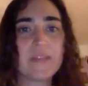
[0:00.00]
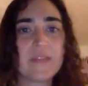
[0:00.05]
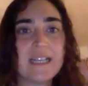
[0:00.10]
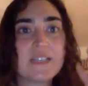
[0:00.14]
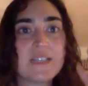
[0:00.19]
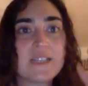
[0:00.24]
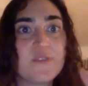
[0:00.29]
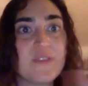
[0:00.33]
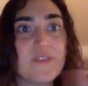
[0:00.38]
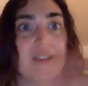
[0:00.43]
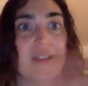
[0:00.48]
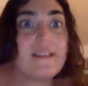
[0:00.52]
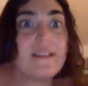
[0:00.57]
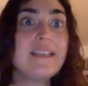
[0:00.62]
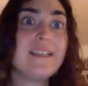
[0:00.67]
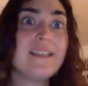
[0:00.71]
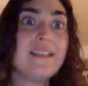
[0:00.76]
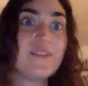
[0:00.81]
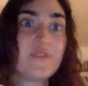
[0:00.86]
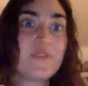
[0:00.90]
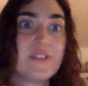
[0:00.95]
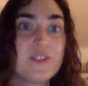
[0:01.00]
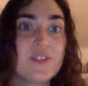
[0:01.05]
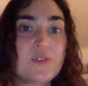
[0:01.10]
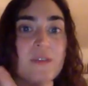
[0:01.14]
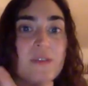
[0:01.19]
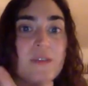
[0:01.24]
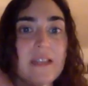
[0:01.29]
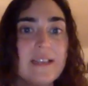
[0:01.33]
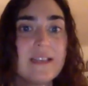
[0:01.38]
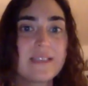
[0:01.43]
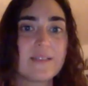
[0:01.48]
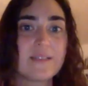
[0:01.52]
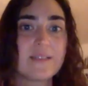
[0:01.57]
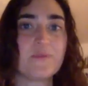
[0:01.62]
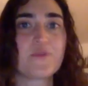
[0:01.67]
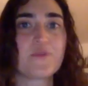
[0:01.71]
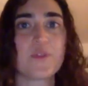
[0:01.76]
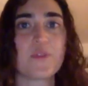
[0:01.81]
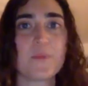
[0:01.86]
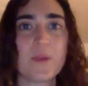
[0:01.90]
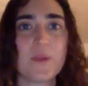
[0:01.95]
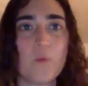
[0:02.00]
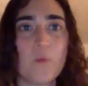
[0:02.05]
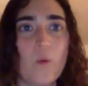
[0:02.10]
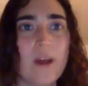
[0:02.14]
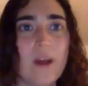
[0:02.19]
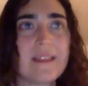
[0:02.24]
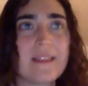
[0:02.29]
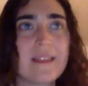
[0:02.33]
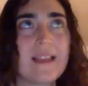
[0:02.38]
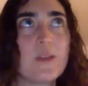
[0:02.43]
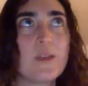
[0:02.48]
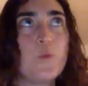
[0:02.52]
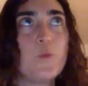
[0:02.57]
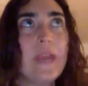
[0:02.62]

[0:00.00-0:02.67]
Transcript: is a very different Judaism from the one that